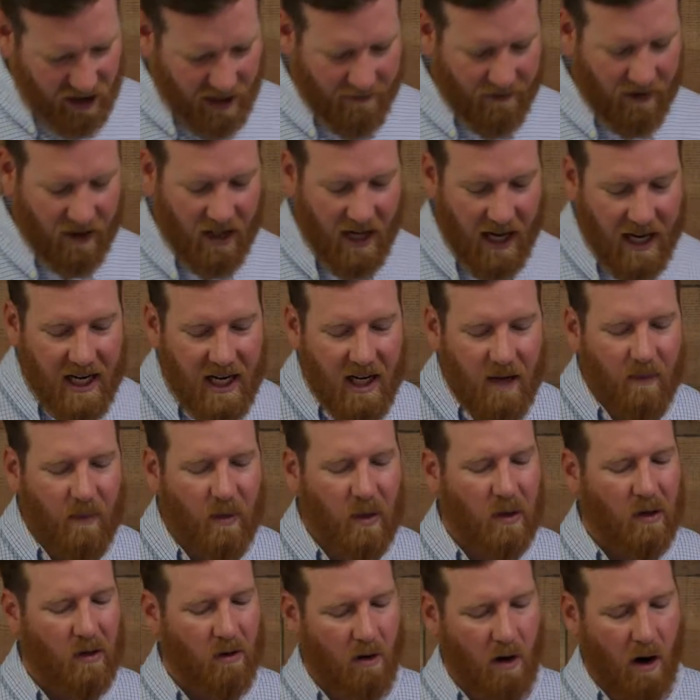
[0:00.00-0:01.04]
Have you taken up
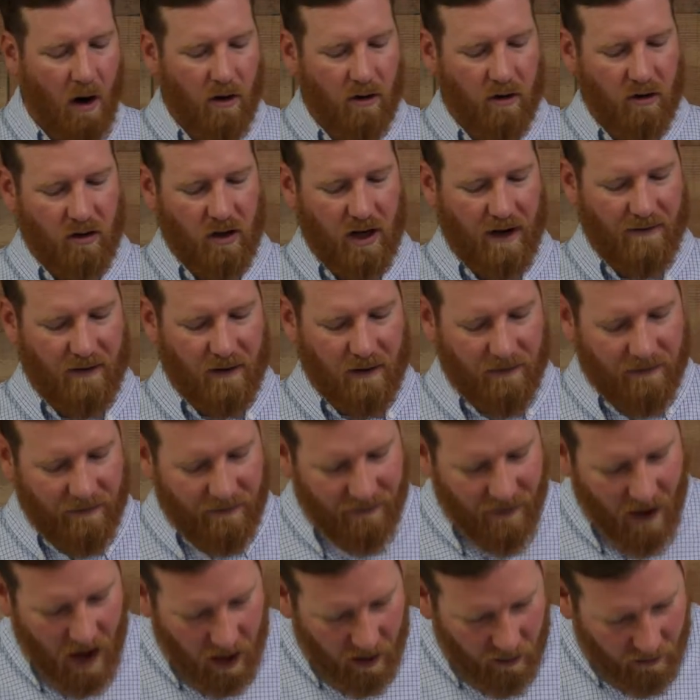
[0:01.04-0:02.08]
your cross? Have you
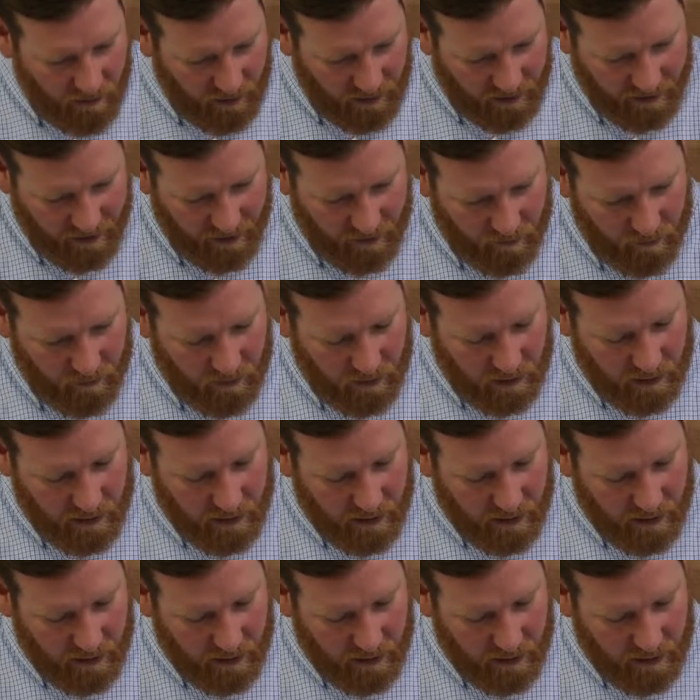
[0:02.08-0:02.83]
followed Him?